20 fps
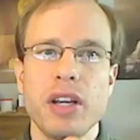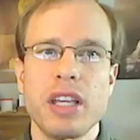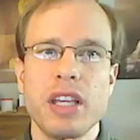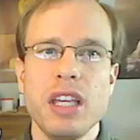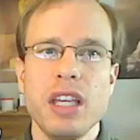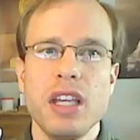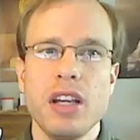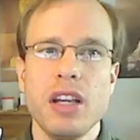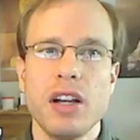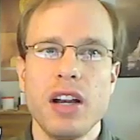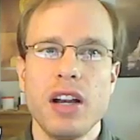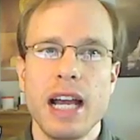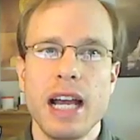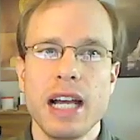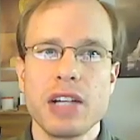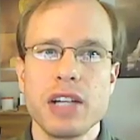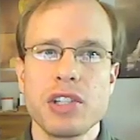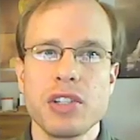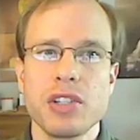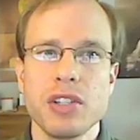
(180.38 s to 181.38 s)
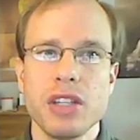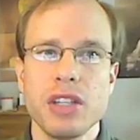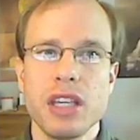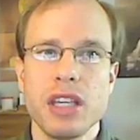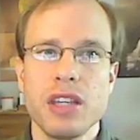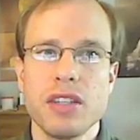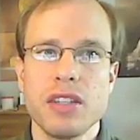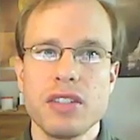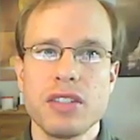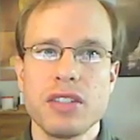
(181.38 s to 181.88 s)
here,
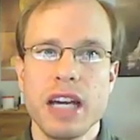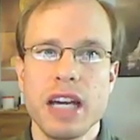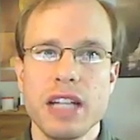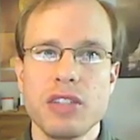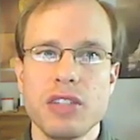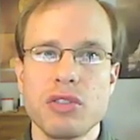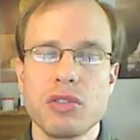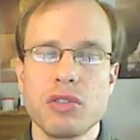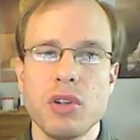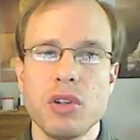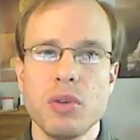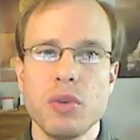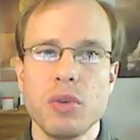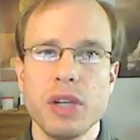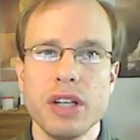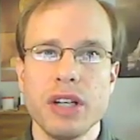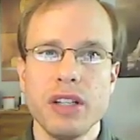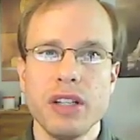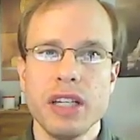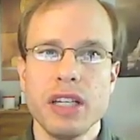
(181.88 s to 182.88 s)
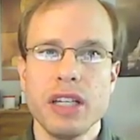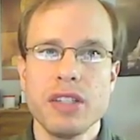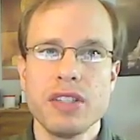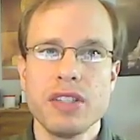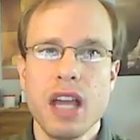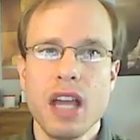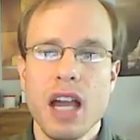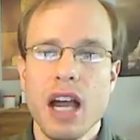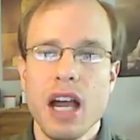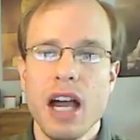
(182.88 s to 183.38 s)
actually, the side scroll wheel, is
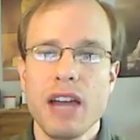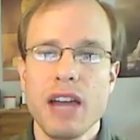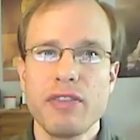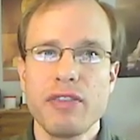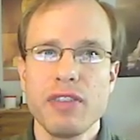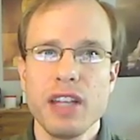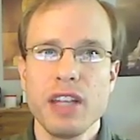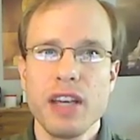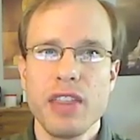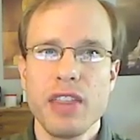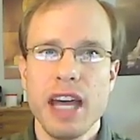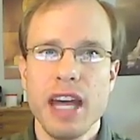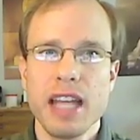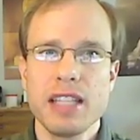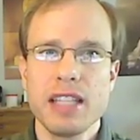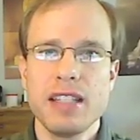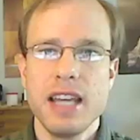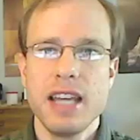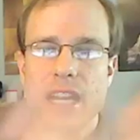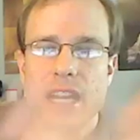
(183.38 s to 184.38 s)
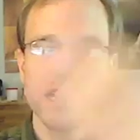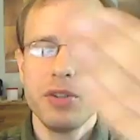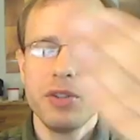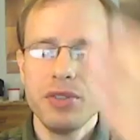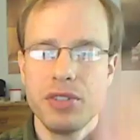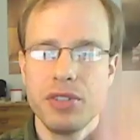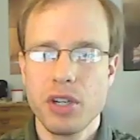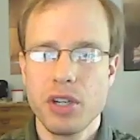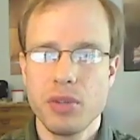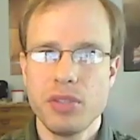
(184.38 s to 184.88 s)
I flick that down
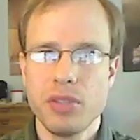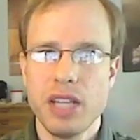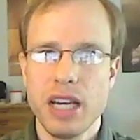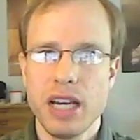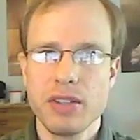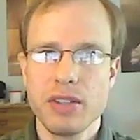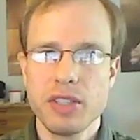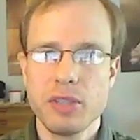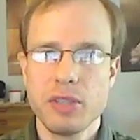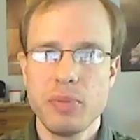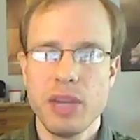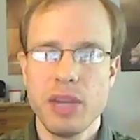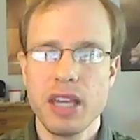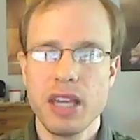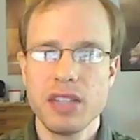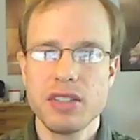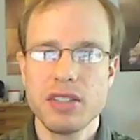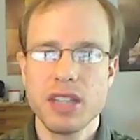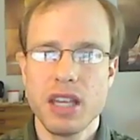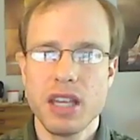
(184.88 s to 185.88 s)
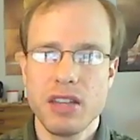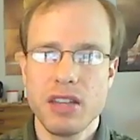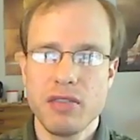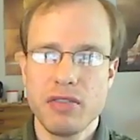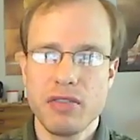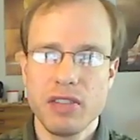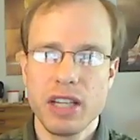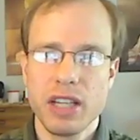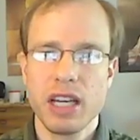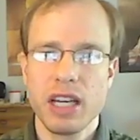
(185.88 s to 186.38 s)
to go down a space, and then
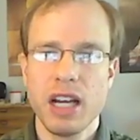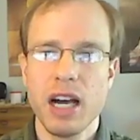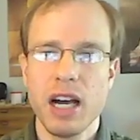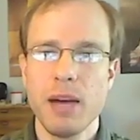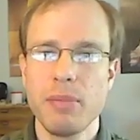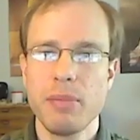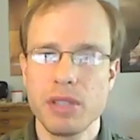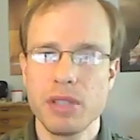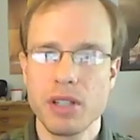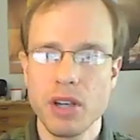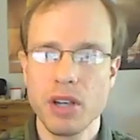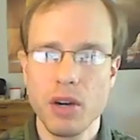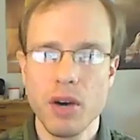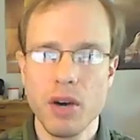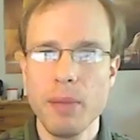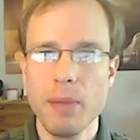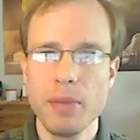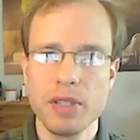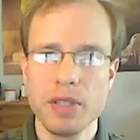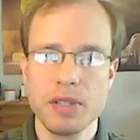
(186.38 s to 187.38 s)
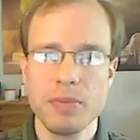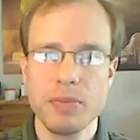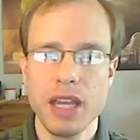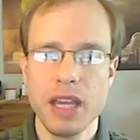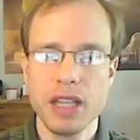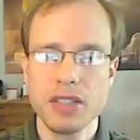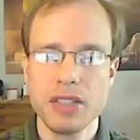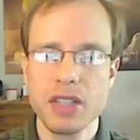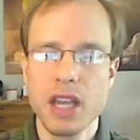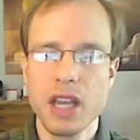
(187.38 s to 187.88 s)
flick it up to go up a
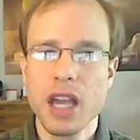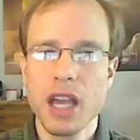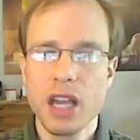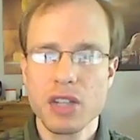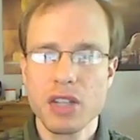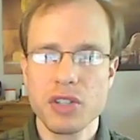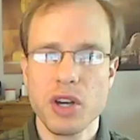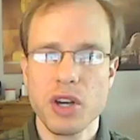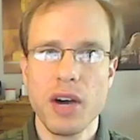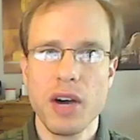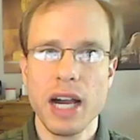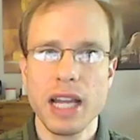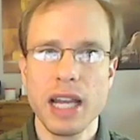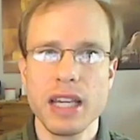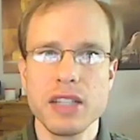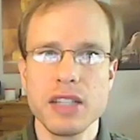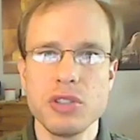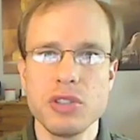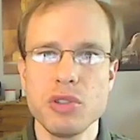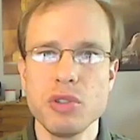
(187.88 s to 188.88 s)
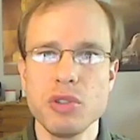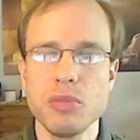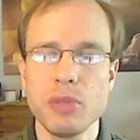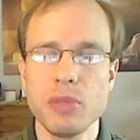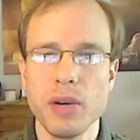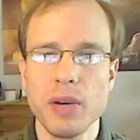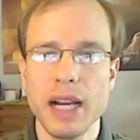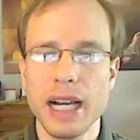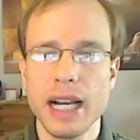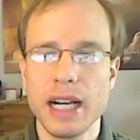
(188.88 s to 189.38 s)
space. So I can zoom
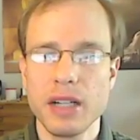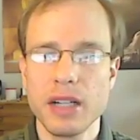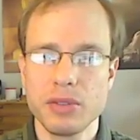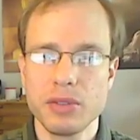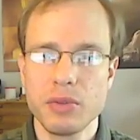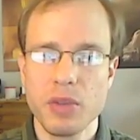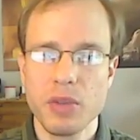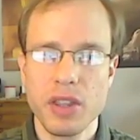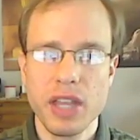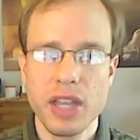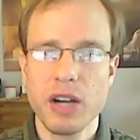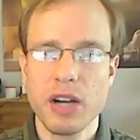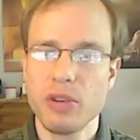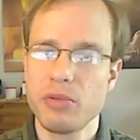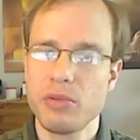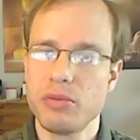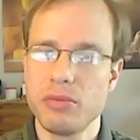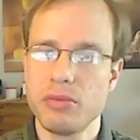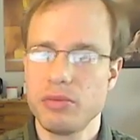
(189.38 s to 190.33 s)
around without